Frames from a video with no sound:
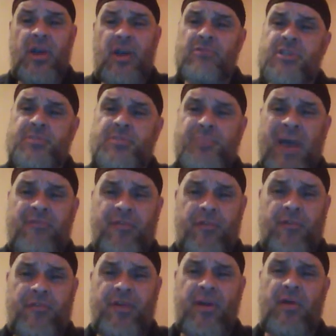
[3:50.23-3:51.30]
a
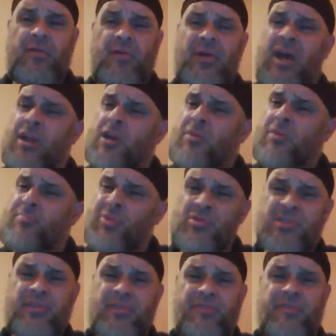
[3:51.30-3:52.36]
respectful fear, not an
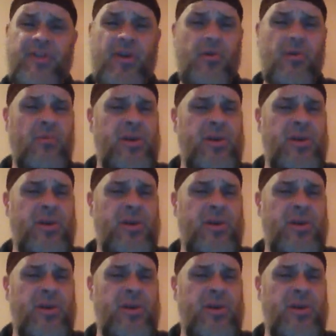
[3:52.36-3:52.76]
abusive fear.